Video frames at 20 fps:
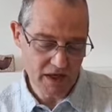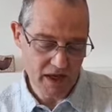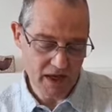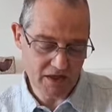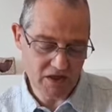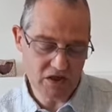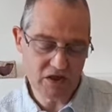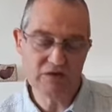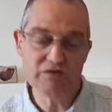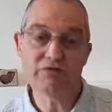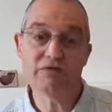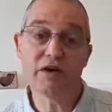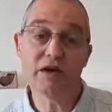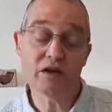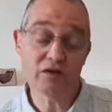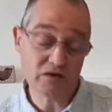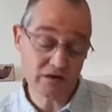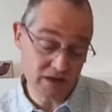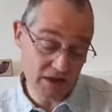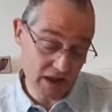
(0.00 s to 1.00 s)
and she
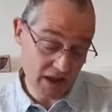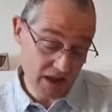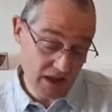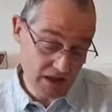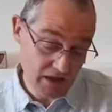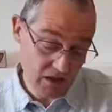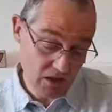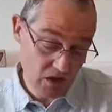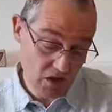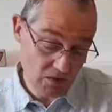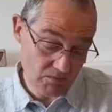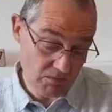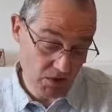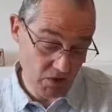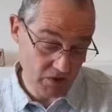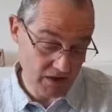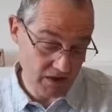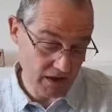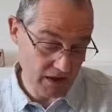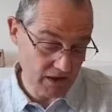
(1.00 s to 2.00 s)
felt in her
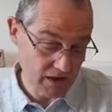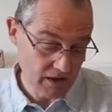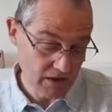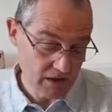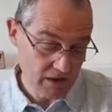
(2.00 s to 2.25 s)
body